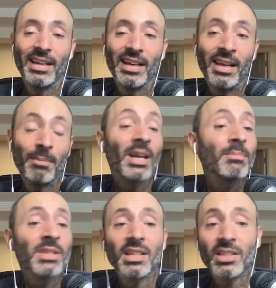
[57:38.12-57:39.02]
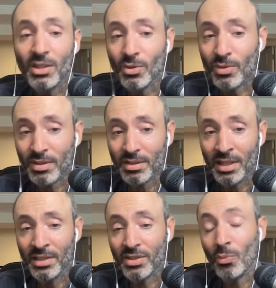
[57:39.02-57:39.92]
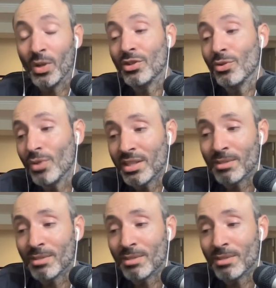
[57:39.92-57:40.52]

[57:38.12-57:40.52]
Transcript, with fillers: and it becomes an excuse. And so, we do this